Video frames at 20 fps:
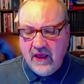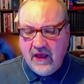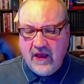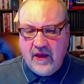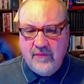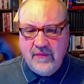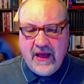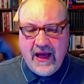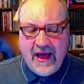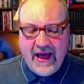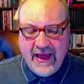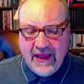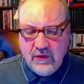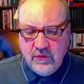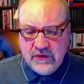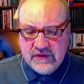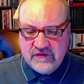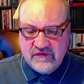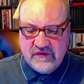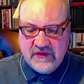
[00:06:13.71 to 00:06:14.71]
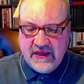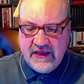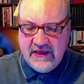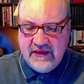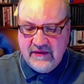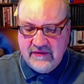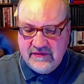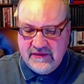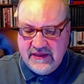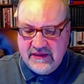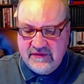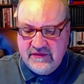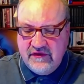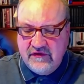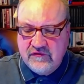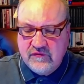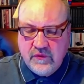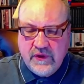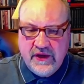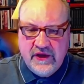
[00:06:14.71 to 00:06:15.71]
Um, I would say that
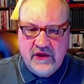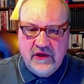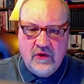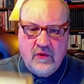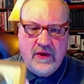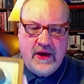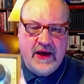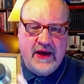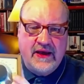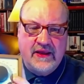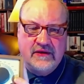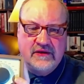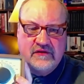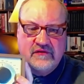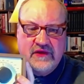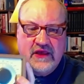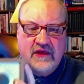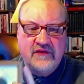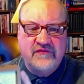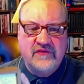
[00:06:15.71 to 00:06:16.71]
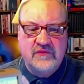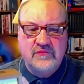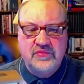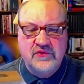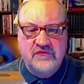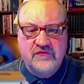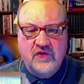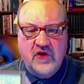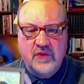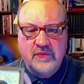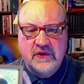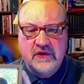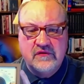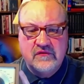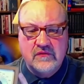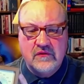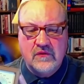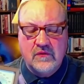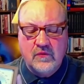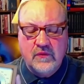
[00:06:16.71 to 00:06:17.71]
this radio on its F M
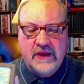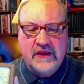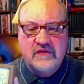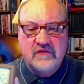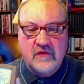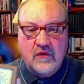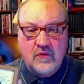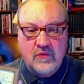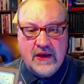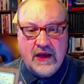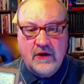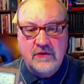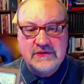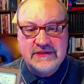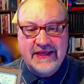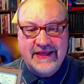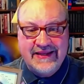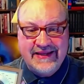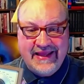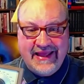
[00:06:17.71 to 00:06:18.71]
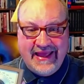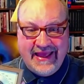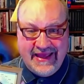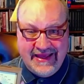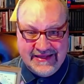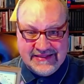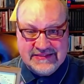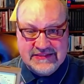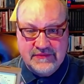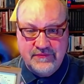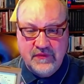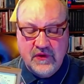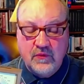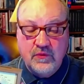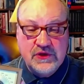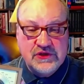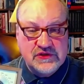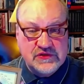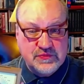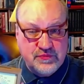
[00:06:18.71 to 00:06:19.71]
performance rates around an eight,
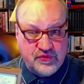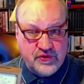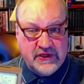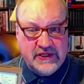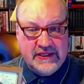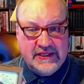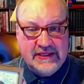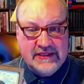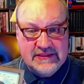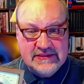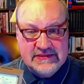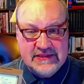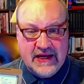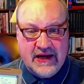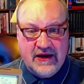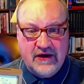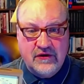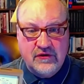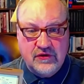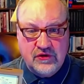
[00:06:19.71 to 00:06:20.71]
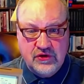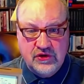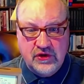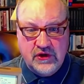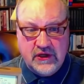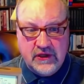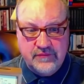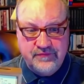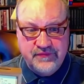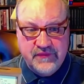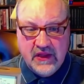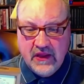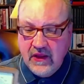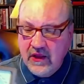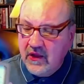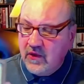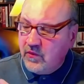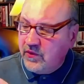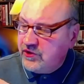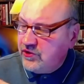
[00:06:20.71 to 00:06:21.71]
which is pretty darn good.
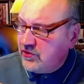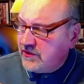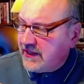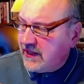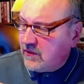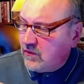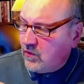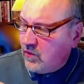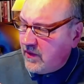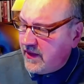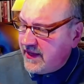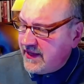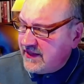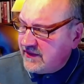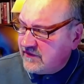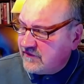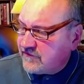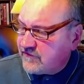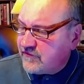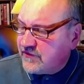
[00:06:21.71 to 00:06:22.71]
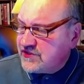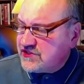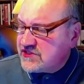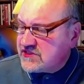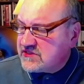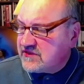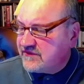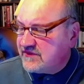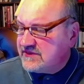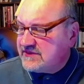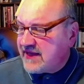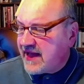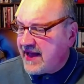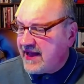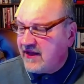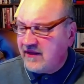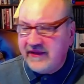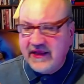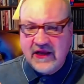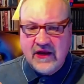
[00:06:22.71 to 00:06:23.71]
When you get way in the fringes of the
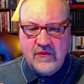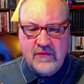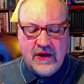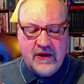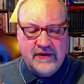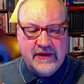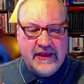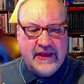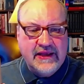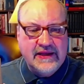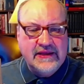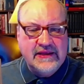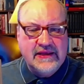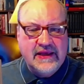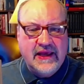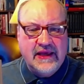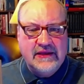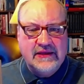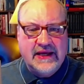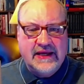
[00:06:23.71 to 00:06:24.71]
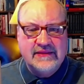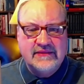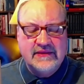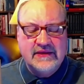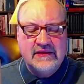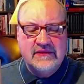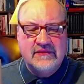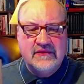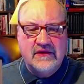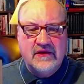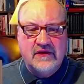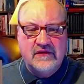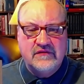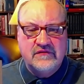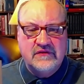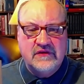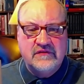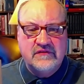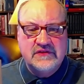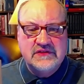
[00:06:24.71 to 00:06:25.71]
dial, like around eighty-eight, I think the
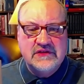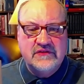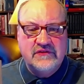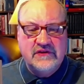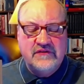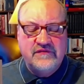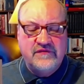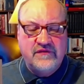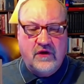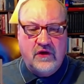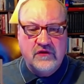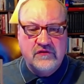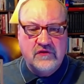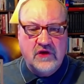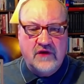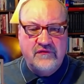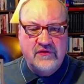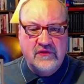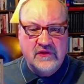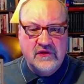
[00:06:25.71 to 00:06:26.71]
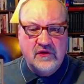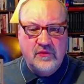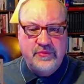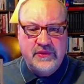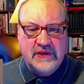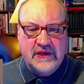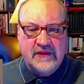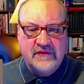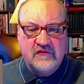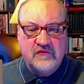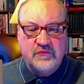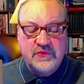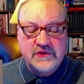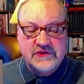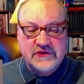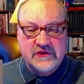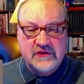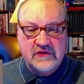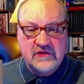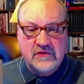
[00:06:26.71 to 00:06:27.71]
sensitivity falls off a little bit on this
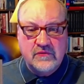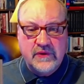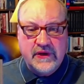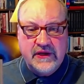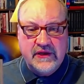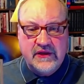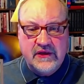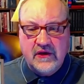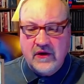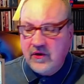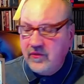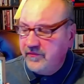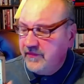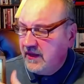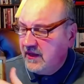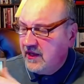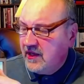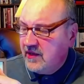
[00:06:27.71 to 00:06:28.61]
particular radio.